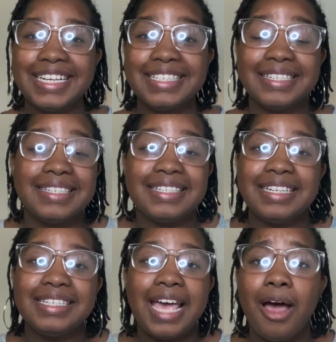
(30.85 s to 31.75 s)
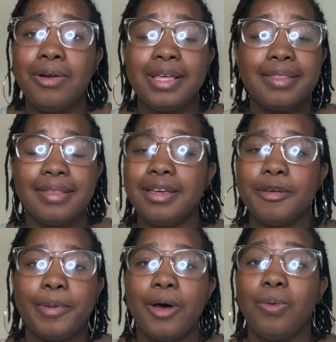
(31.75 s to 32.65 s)
is to sit down and think
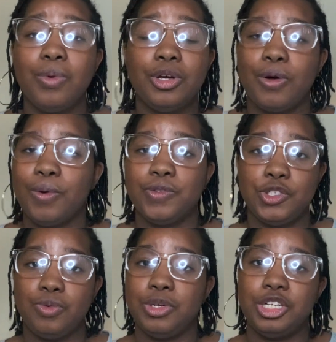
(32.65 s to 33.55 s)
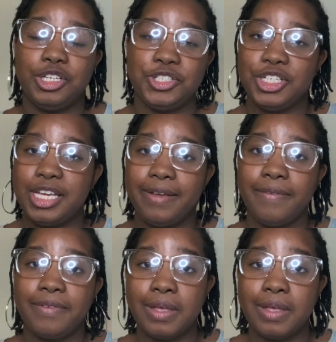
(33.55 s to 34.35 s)
about what goals you want to achieve.